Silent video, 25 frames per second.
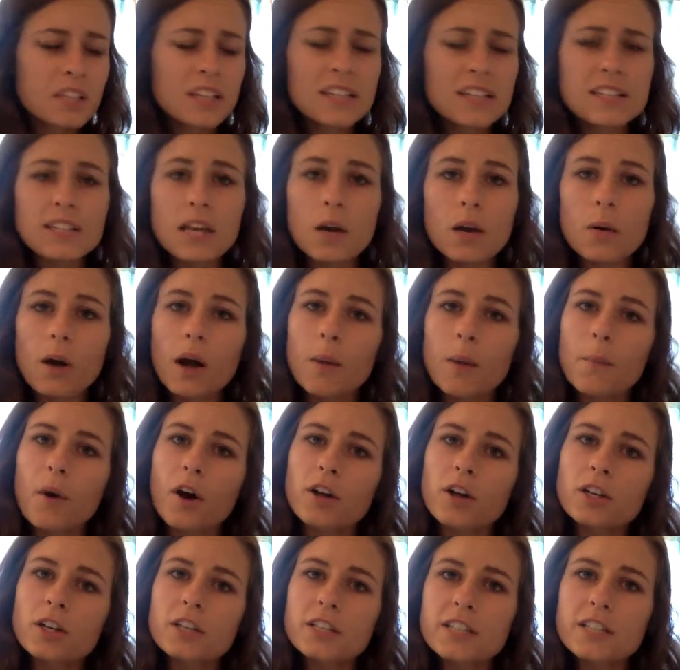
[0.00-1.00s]
So
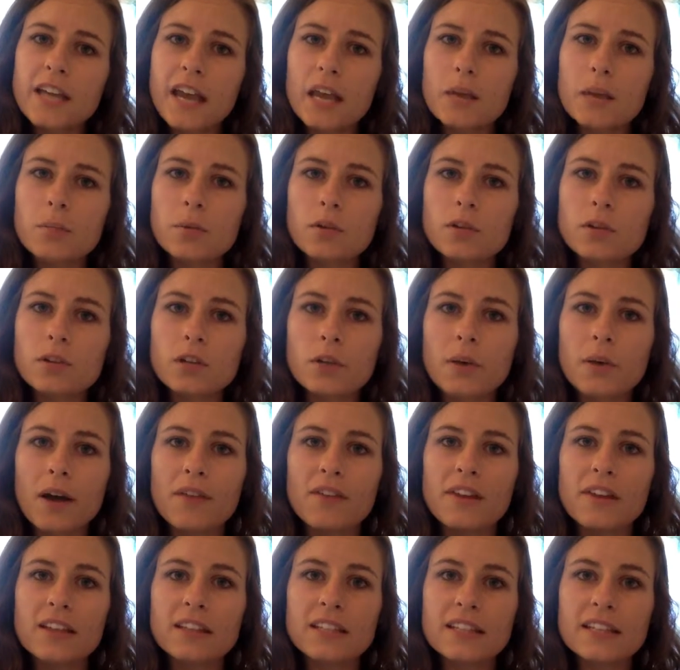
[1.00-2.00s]
on your table you have
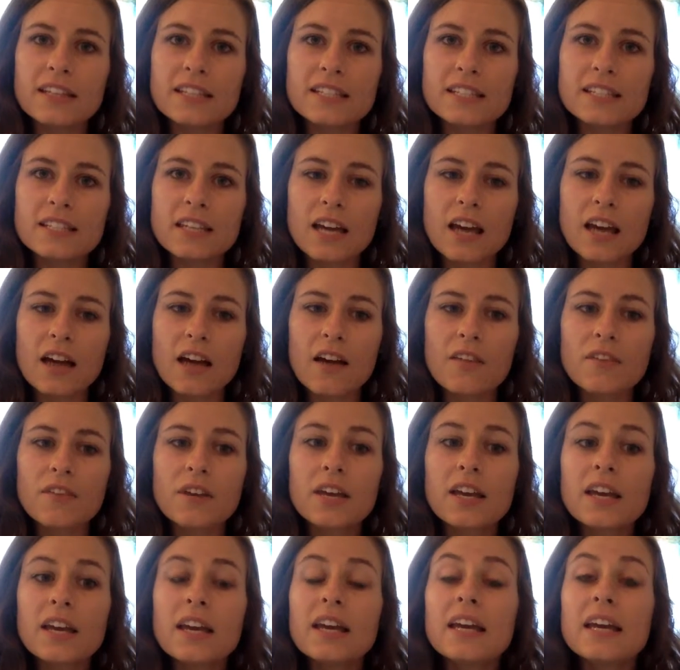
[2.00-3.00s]
a list of
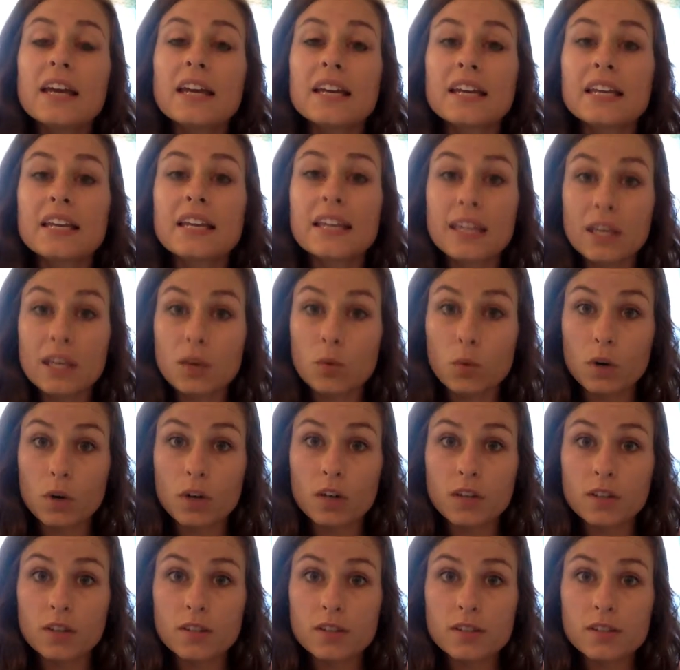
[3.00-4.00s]

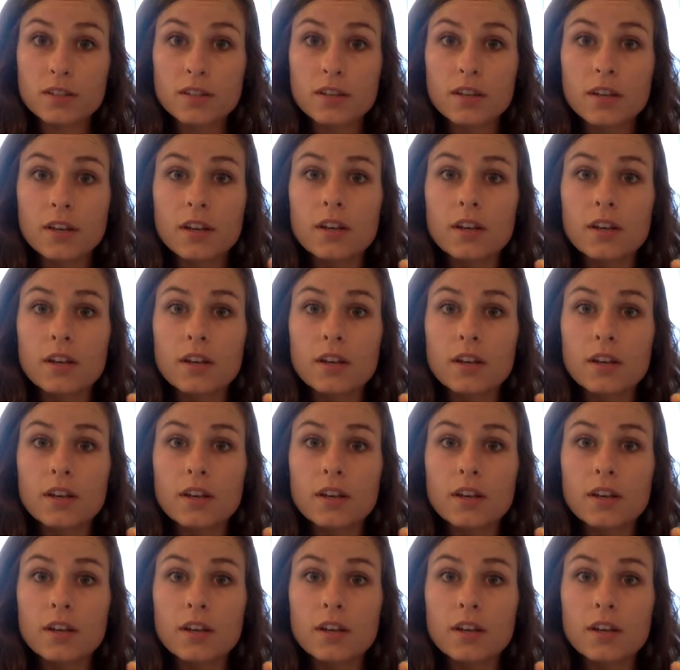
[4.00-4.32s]
keywords.